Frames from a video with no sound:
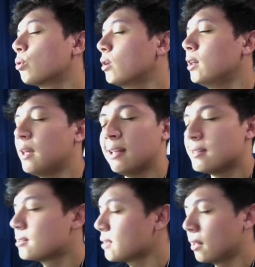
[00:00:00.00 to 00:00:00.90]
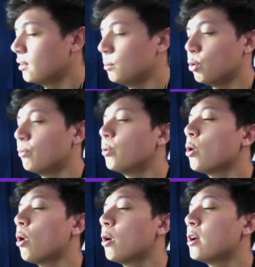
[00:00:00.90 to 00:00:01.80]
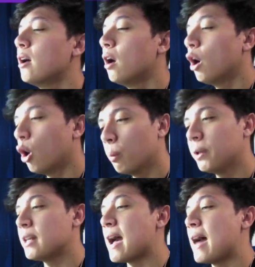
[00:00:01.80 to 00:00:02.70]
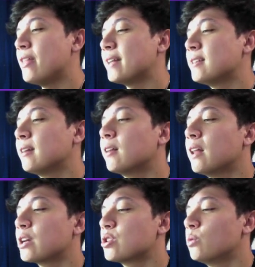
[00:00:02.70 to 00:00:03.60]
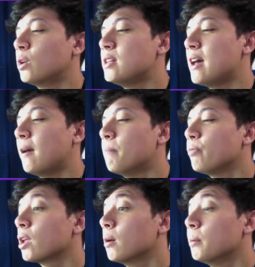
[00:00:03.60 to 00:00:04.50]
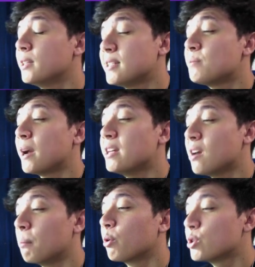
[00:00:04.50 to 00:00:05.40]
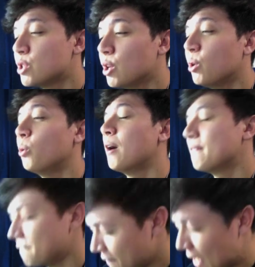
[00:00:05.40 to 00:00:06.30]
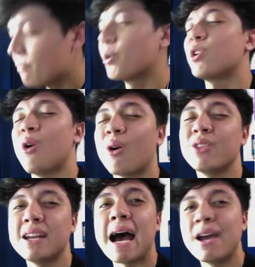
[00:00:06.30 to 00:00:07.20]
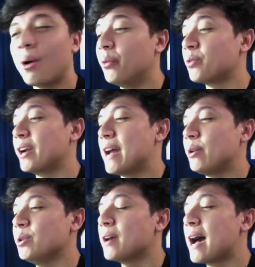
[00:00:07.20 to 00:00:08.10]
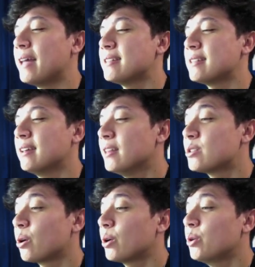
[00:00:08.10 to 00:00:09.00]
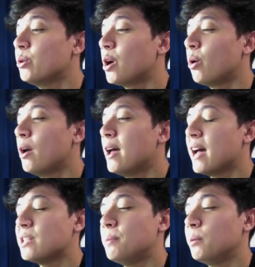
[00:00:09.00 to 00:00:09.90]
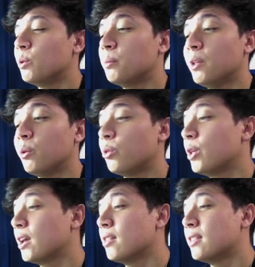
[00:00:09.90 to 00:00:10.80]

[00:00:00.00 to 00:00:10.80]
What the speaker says: Green. Insanely beautiful card. Hoping to add that to the collection one day. But this is my number 2 favorite card that I own right now, you guys. This Articuno has been with me through thick and